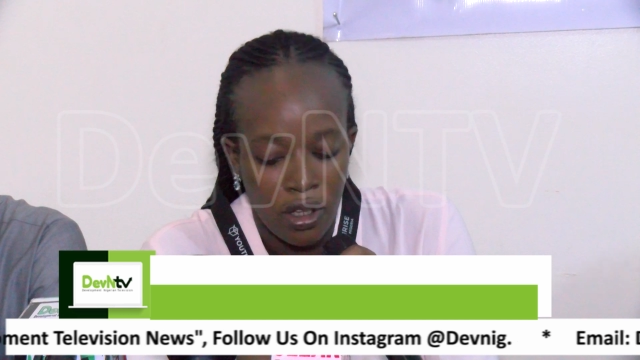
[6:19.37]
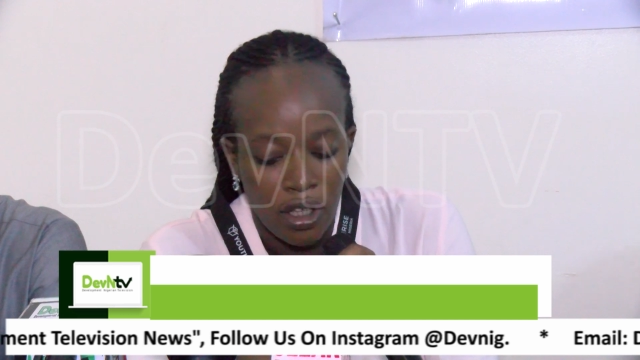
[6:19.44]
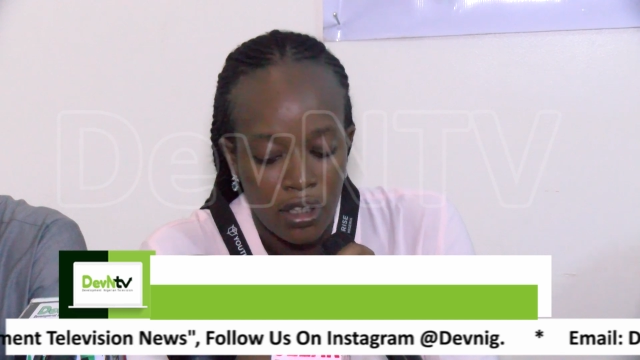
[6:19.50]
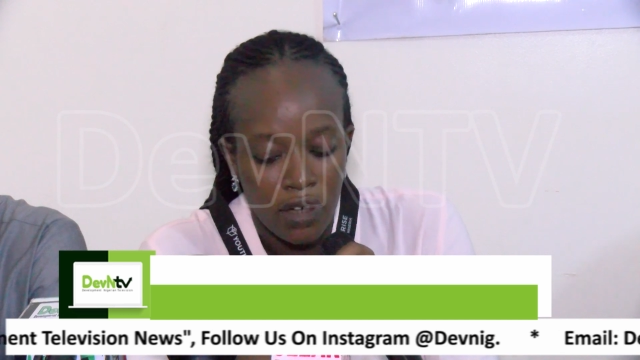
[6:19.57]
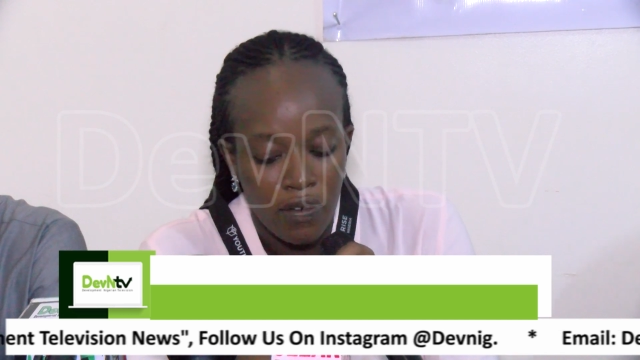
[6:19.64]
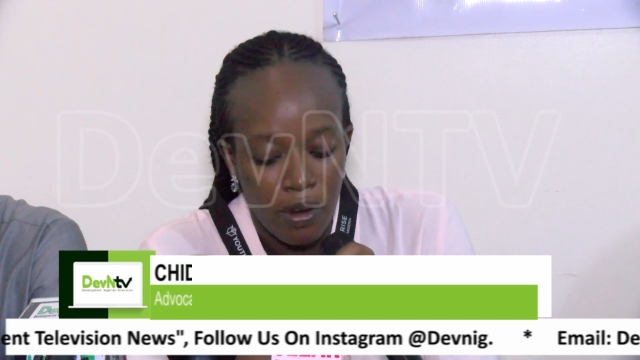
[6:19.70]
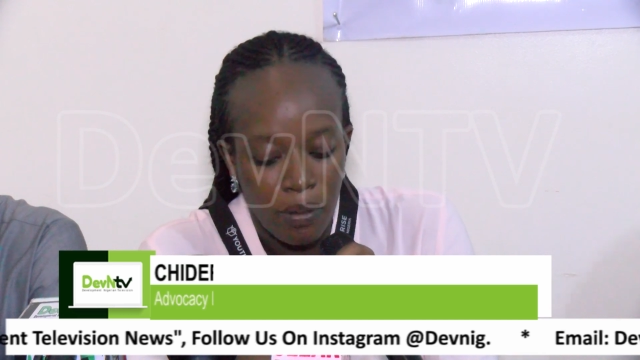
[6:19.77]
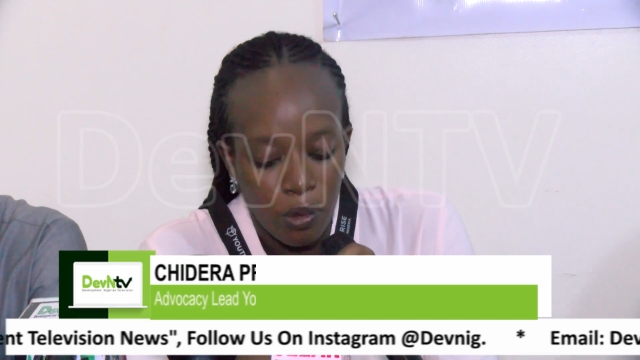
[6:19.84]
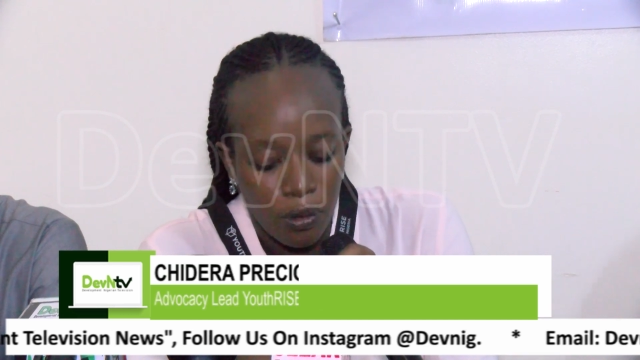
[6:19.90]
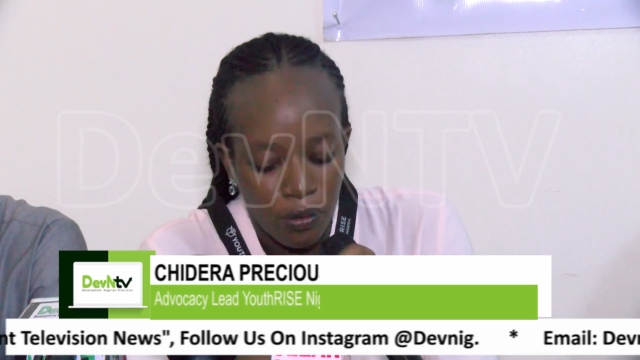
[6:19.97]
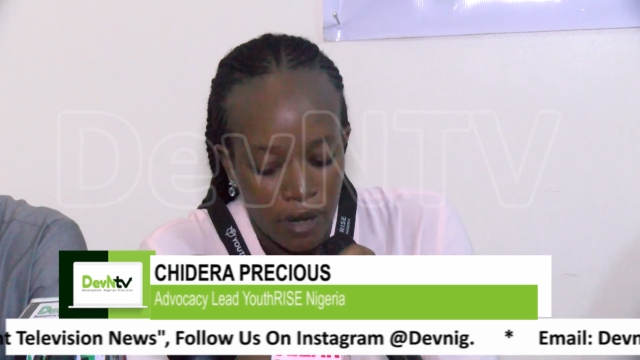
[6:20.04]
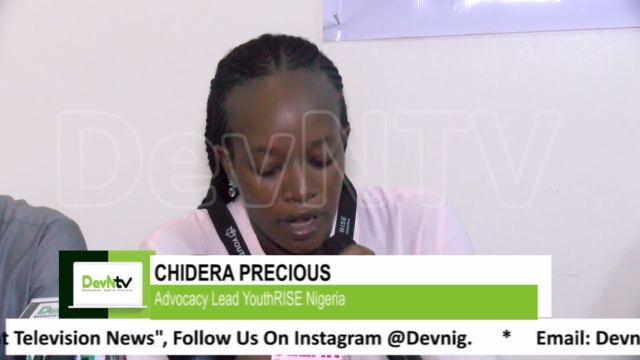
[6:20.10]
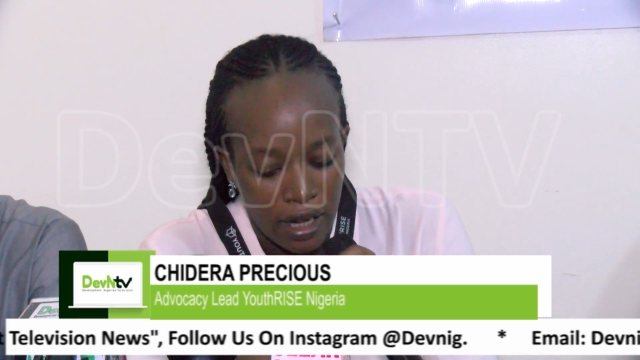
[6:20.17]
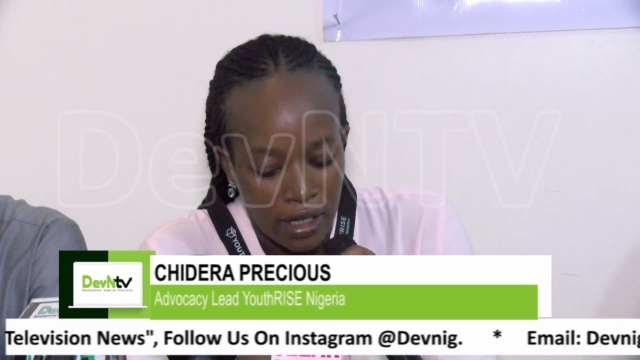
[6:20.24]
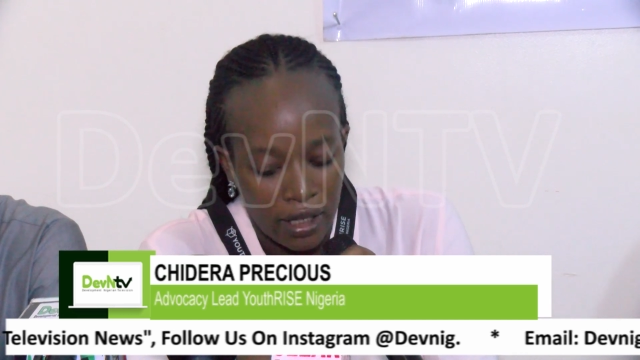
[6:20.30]
the
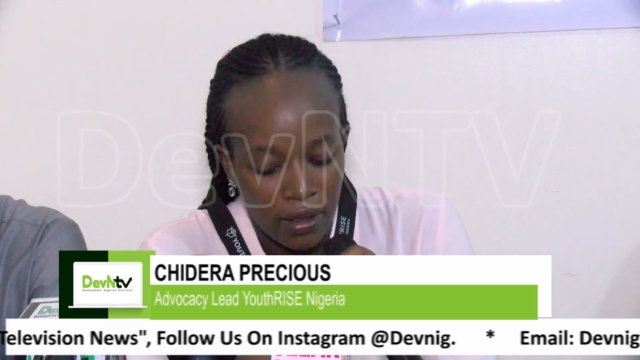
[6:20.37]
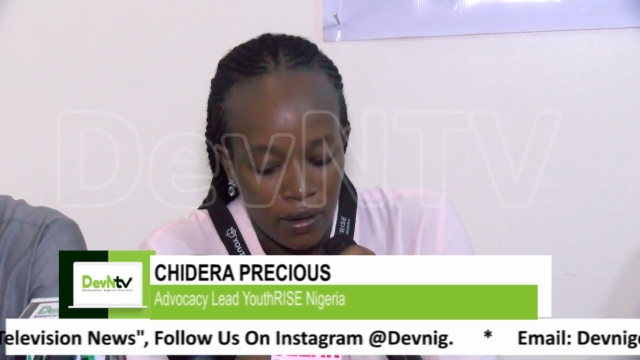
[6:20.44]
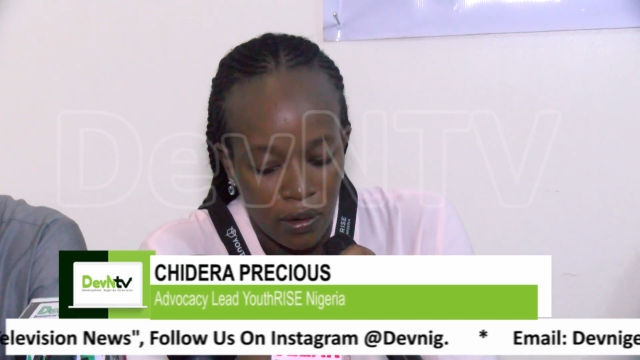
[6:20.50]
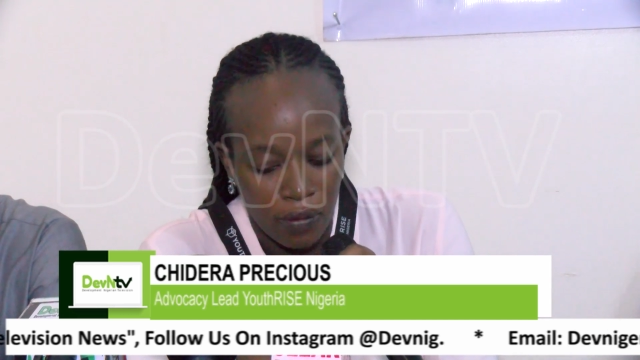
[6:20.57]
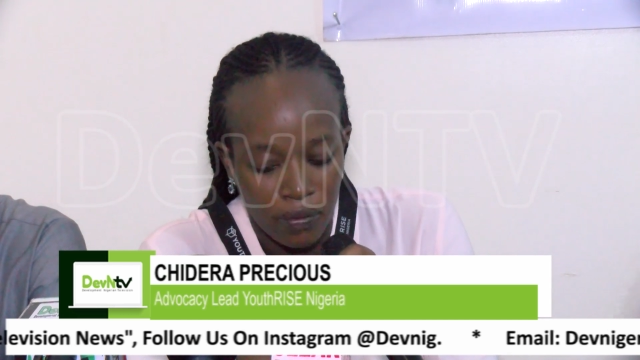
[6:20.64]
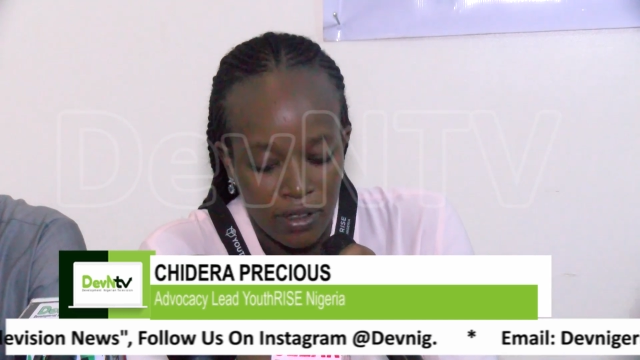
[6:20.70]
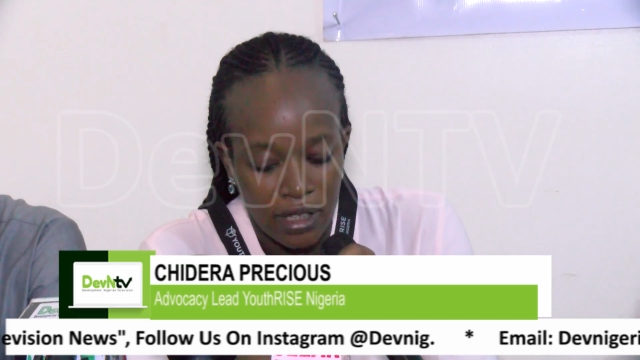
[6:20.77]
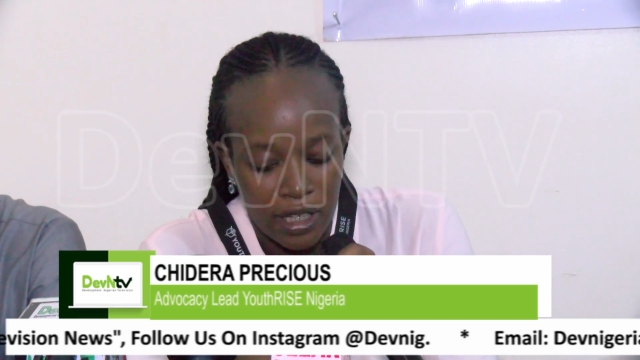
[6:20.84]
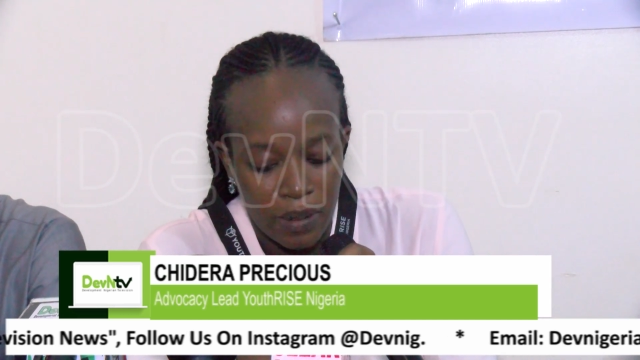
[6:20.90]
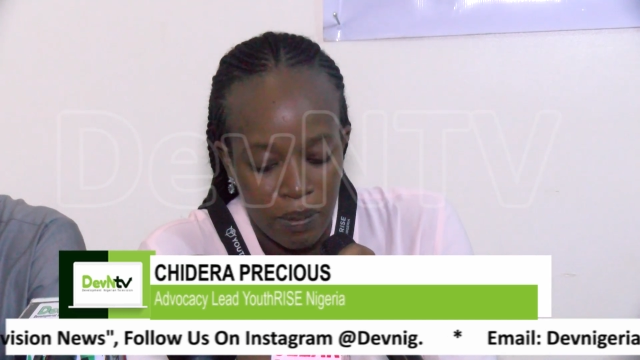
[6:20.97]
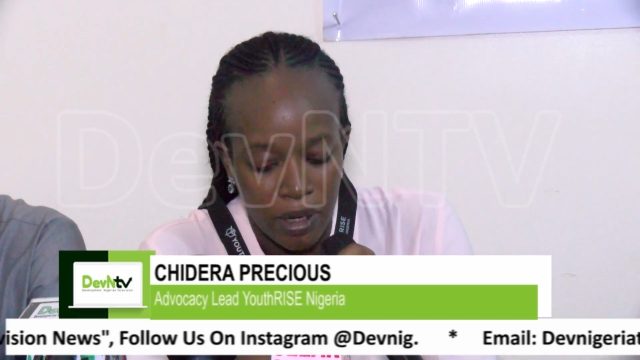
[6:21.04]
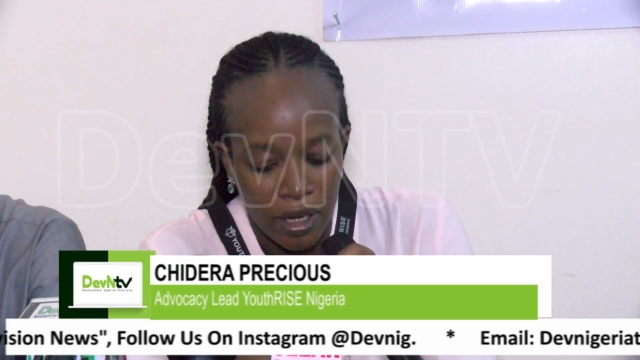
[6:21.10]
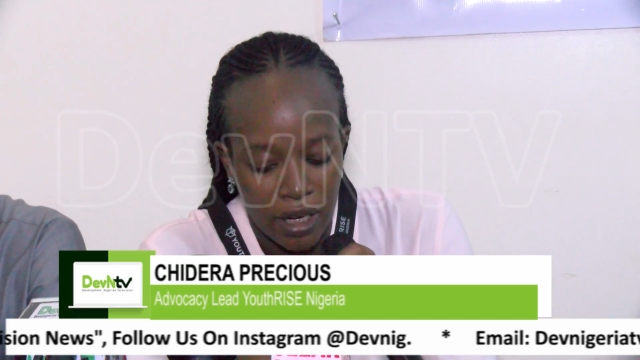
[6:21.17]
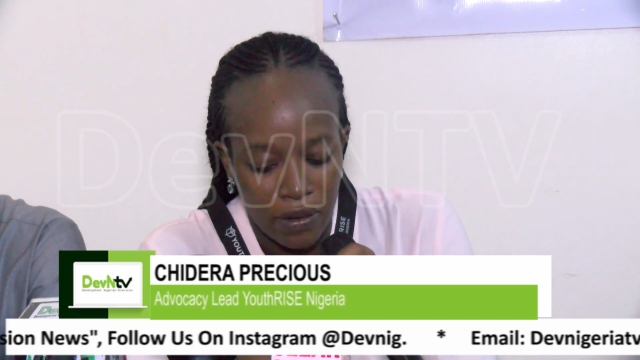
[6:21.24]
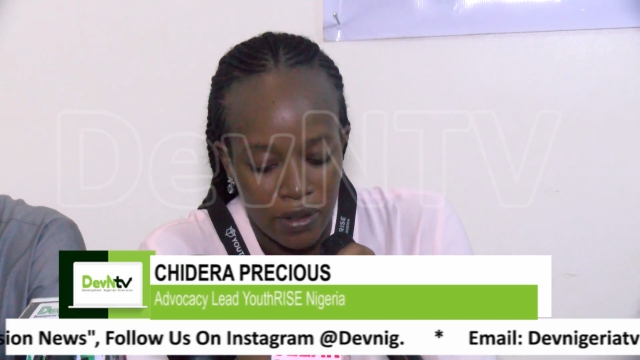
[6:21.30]
removal of death
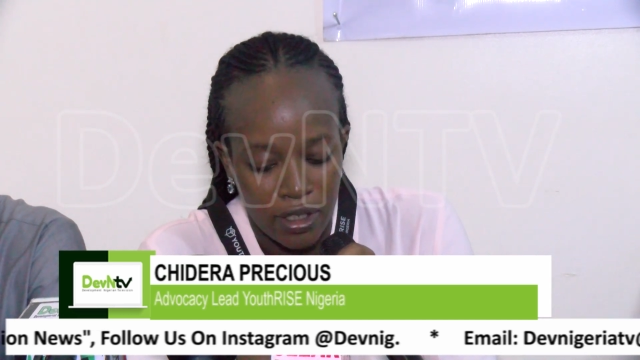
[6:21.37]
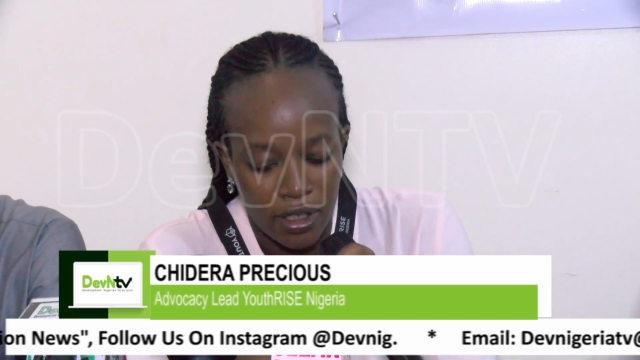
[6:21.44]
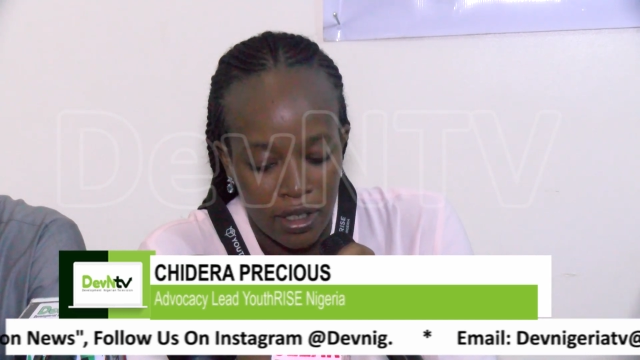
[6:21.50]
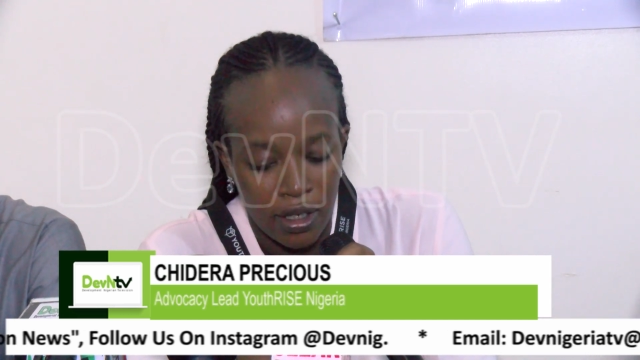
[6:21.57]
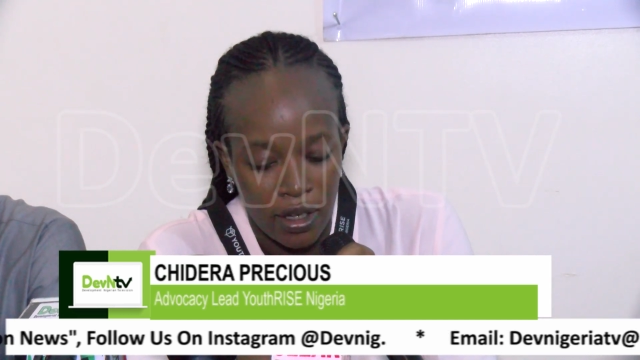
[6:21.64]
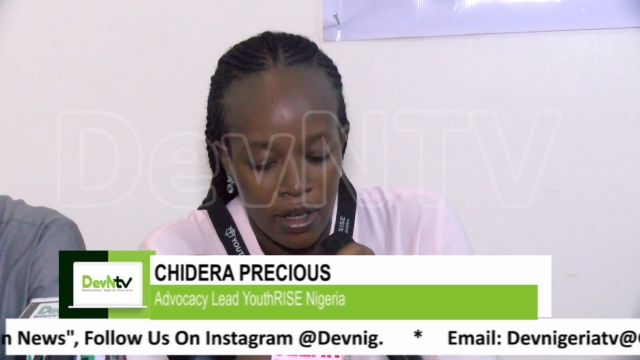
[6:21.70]
penalty